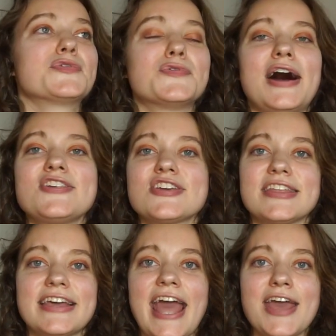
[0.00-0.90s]
watching
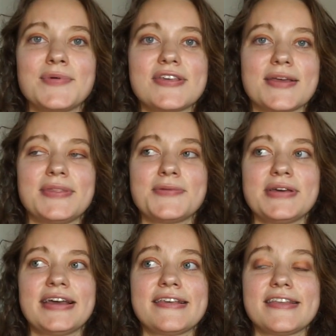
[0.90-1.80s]
the game or something,
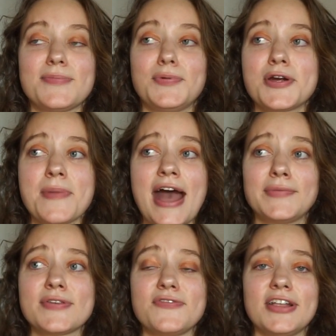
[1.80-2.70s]
because this poor
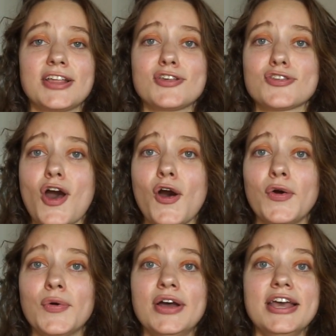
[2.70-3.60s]
man was feeling
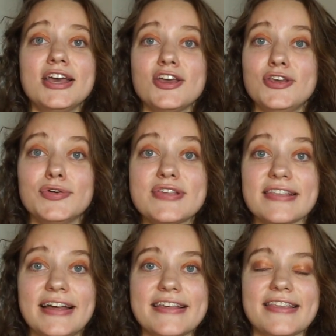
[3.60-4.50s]
so
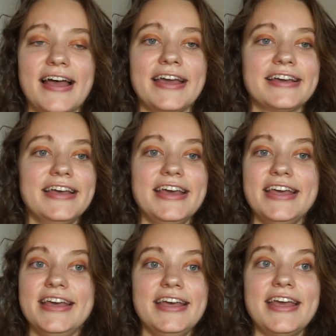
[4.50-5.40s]
useless, like
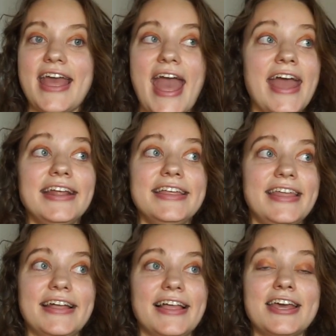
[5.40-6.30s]

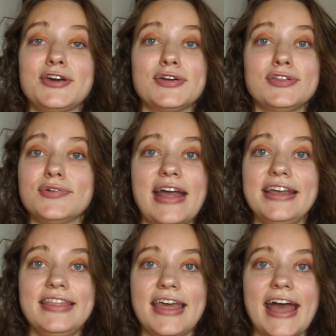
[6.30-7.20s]
anything, like he couldn't do
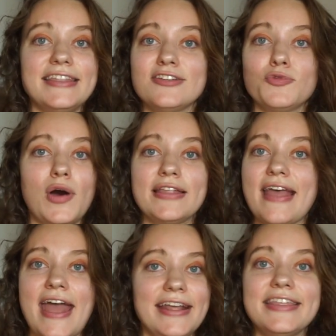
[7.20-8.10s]
anything. I didn't want
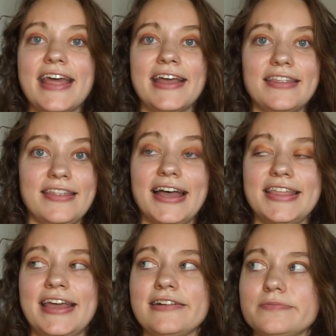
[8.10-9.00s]
anything,
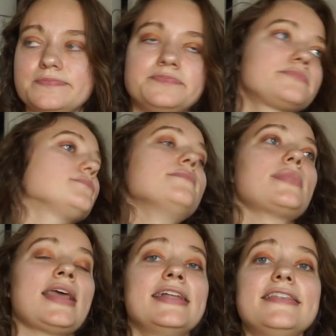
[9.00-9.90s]
nothing,
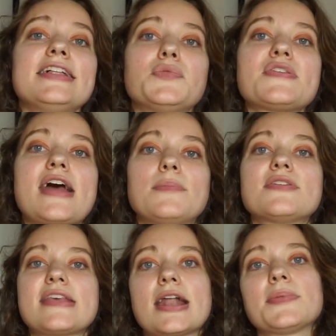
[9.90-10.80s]
until it was time to
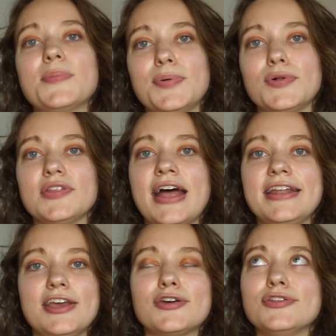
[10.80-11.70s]
set up the pool. Then
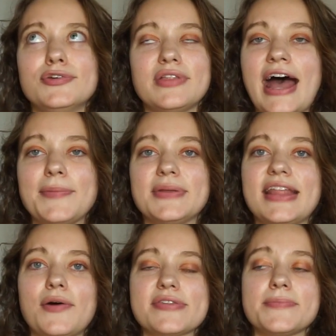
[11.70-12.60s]
he could do that, but
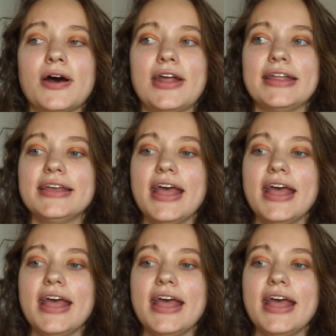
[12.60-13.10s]
that was about it.